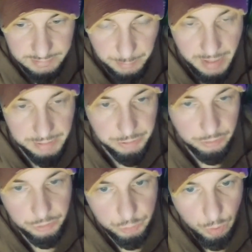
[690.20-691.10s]
I'm
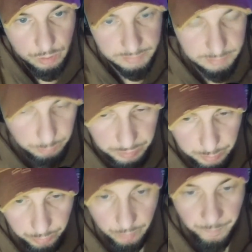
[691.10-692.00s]
actually talking to
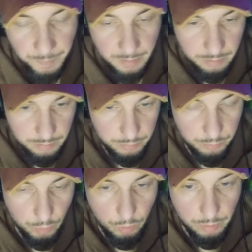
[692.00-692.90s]
people, you
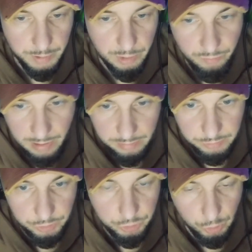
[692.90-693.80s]
know, on the ground,
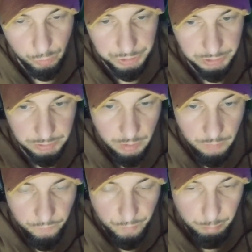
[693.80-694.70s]
to soldiers
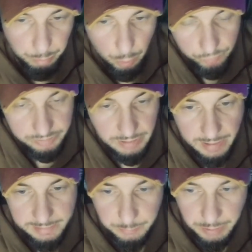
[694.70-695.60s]
from both
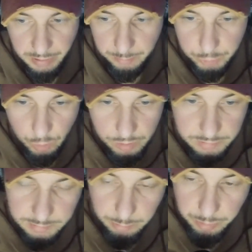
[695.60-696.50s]
sides, man. I'm
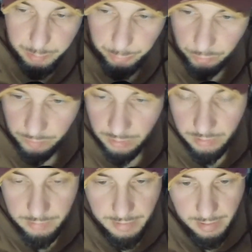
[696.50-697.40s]
talking to people
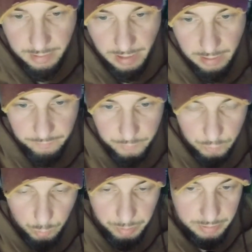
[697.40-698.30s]
that have, you
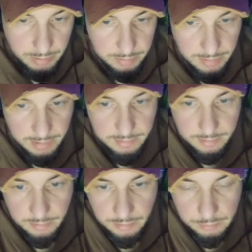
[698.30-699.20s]
know, been
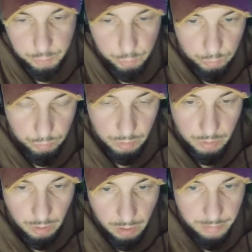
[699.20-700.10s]
connected to
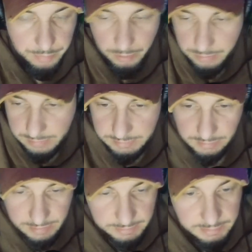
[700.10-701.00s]
the
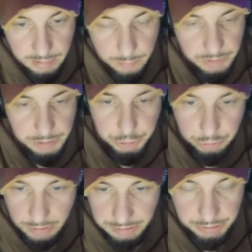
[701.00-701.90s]
Zelensky
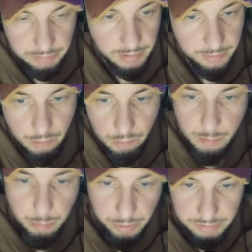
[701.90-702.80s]
administration, that know
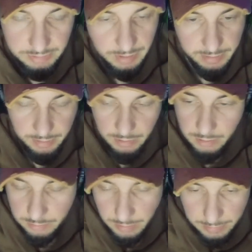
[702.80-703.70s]
him personally,
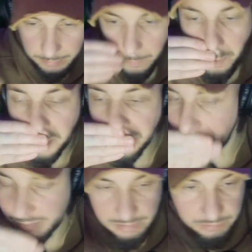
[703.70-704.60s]
like, you
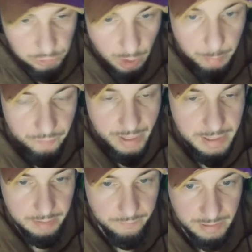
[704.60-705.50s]
know what I'm saying? So I'm
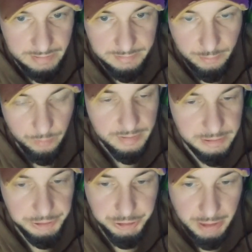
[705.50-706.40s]
already invested. On
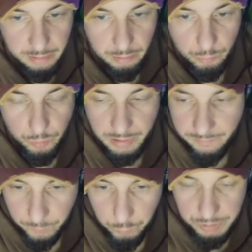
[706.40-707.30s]
this channel,
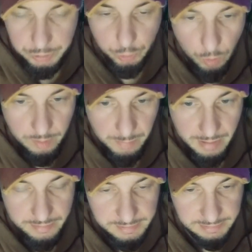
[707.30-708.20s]
whenever we talk
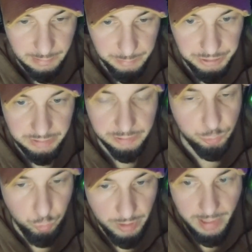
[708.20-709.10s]
about this subject
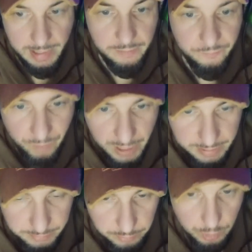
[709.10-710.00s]
is when I
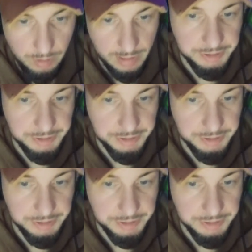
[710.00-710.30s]
invite, you know, like,